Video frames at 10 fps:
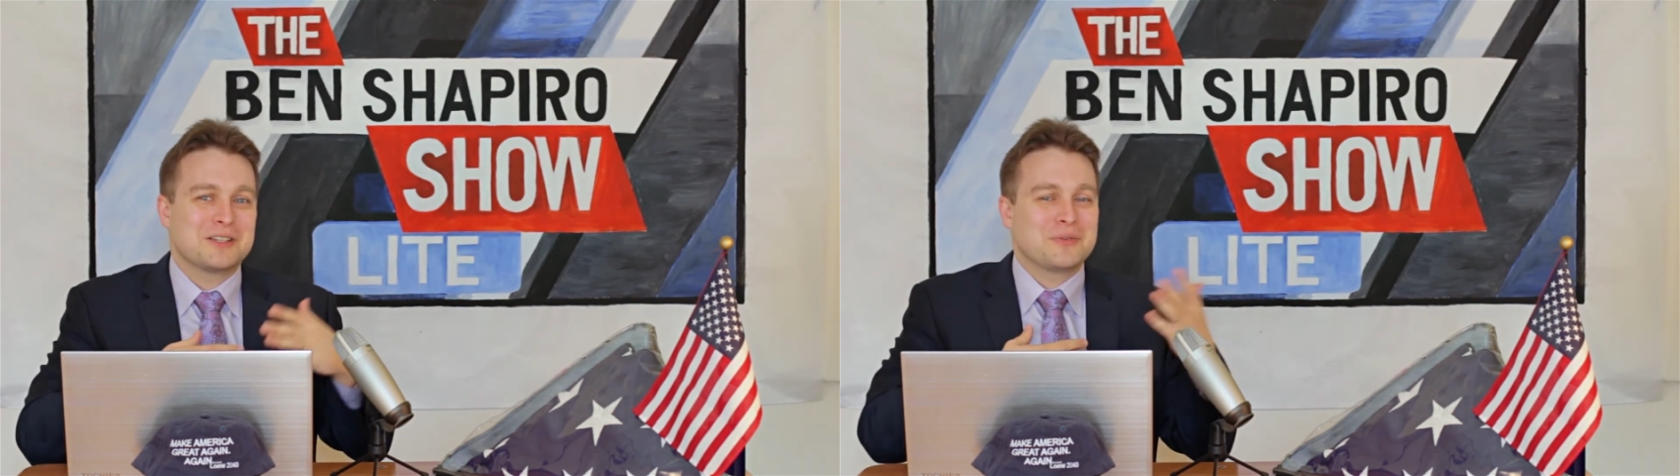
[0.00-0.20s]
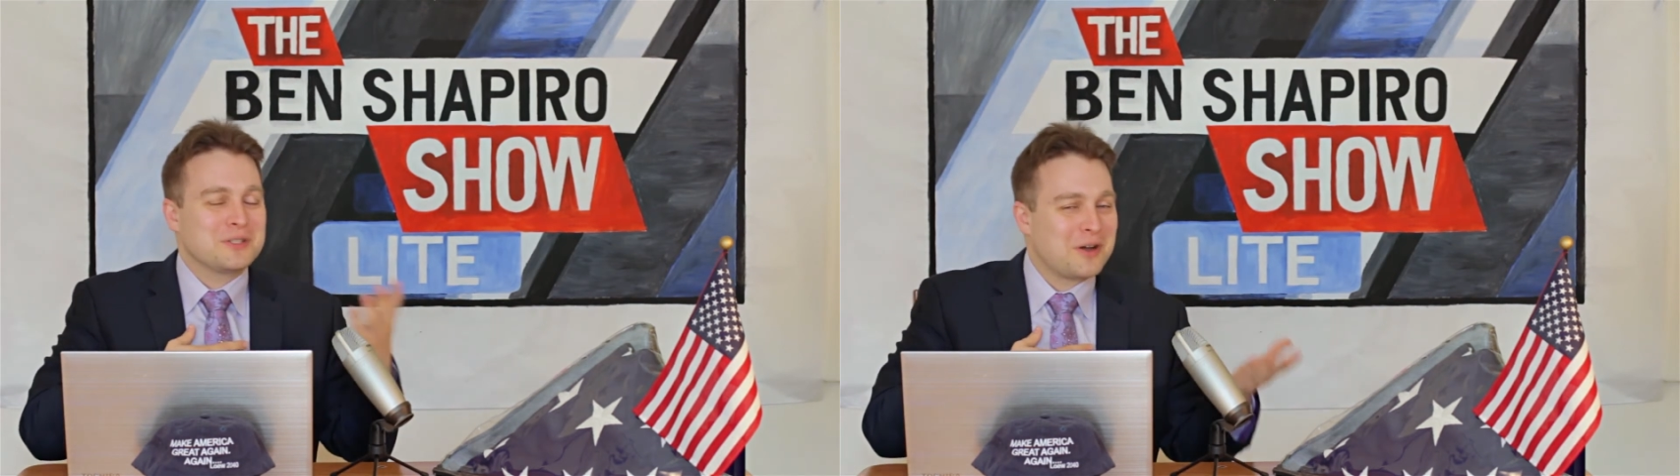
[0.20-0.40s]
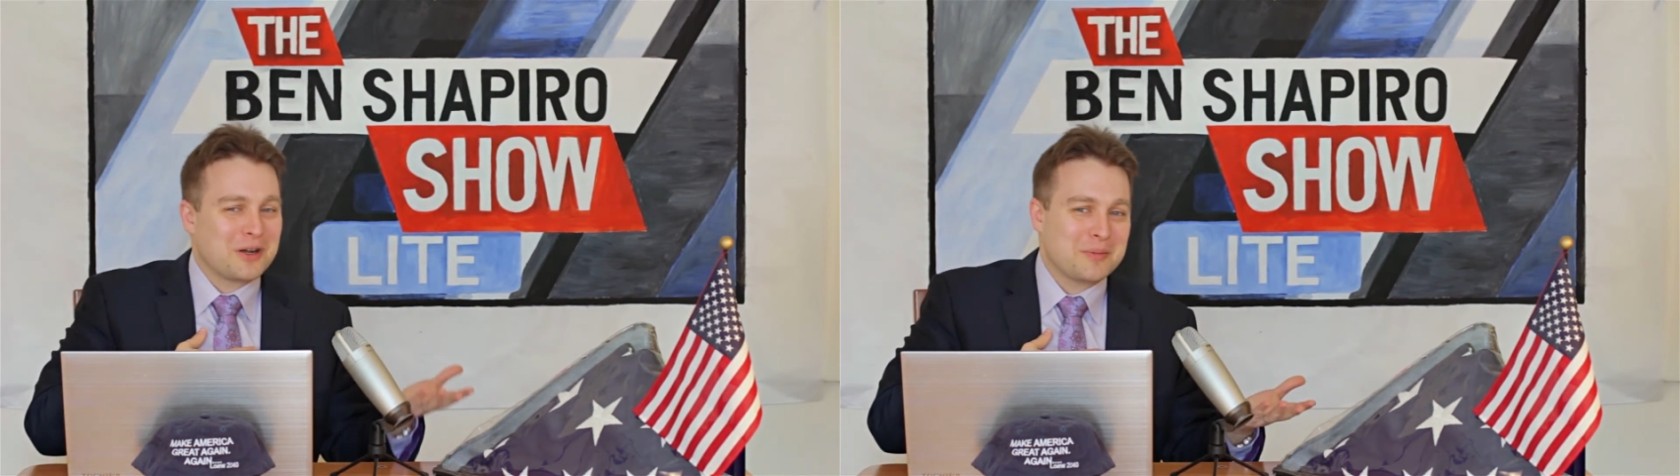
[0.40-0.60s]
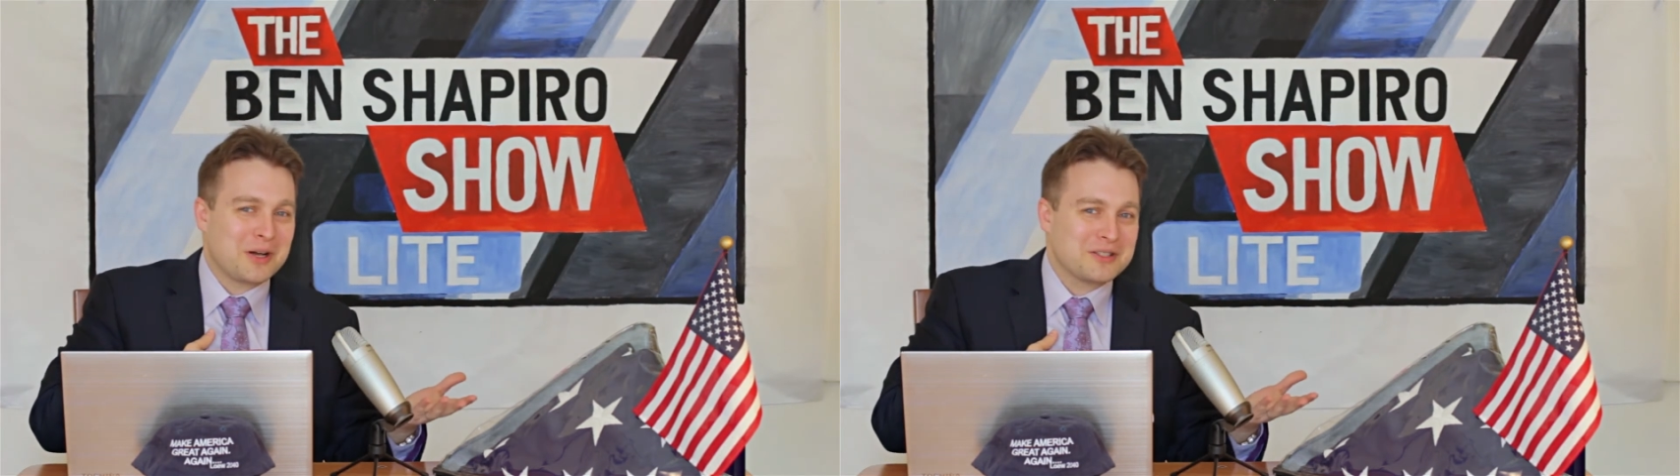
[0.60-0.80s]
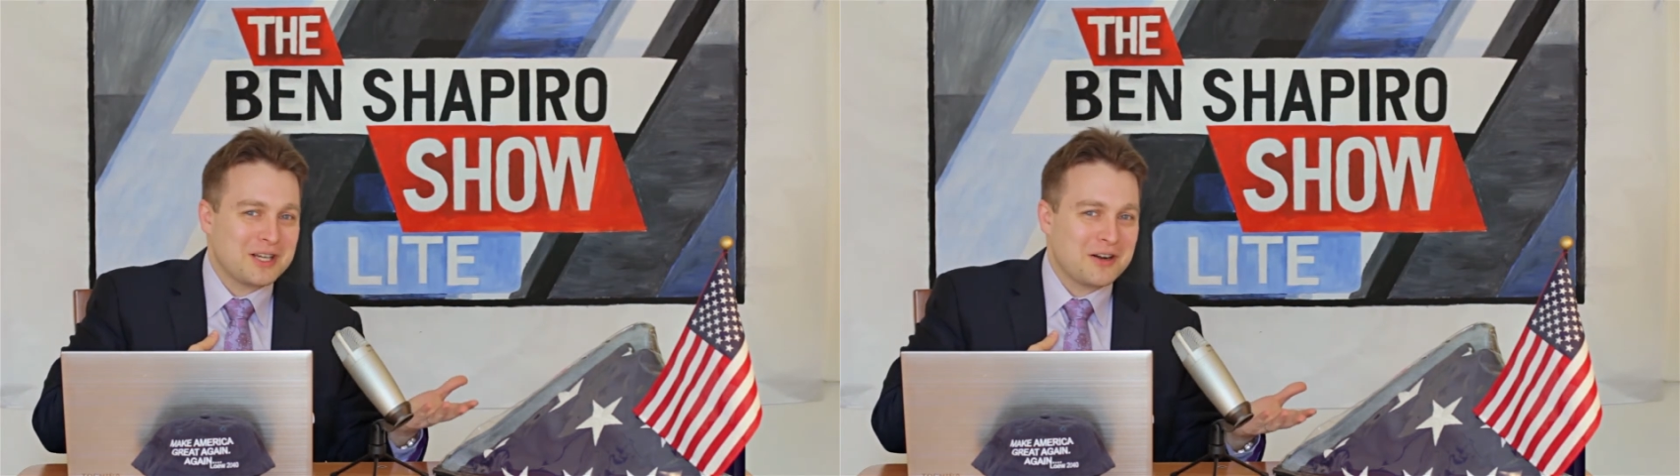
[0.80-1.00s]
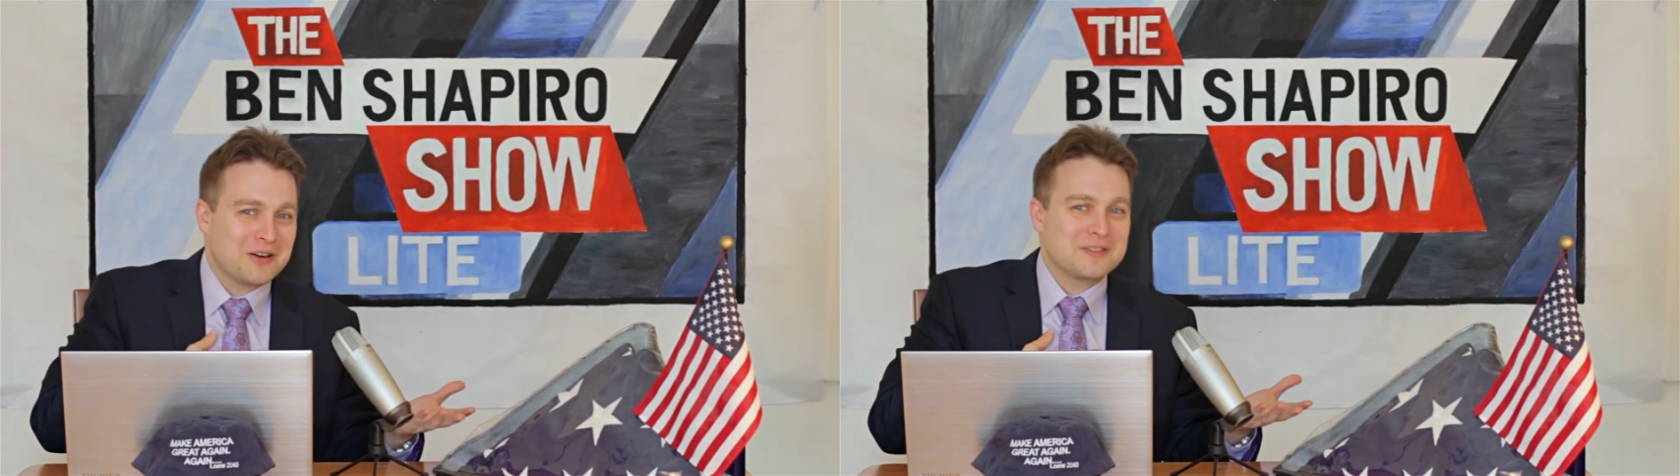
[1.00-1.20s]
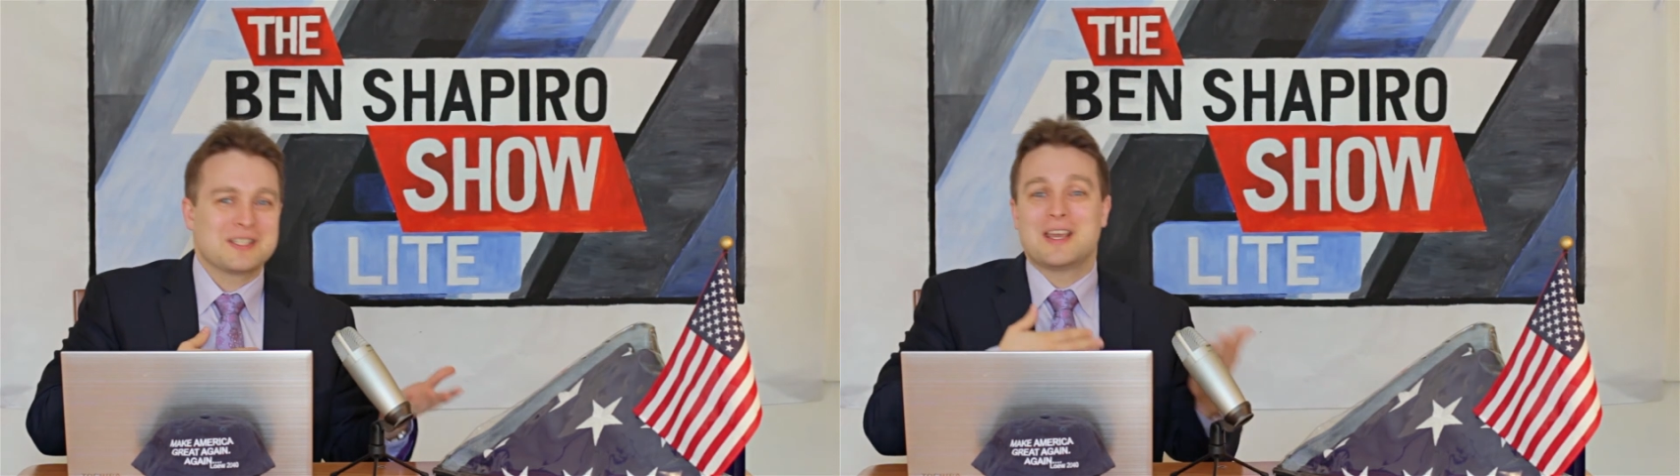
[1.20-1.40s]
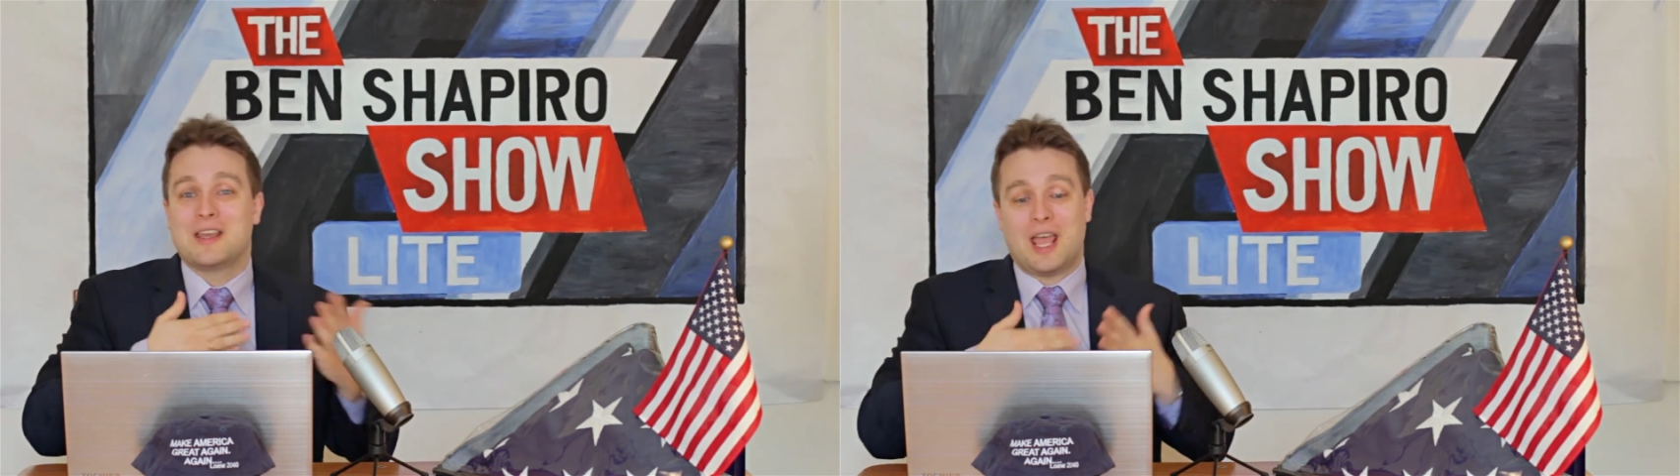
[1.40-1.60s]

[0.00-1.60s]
if we talk about tariffs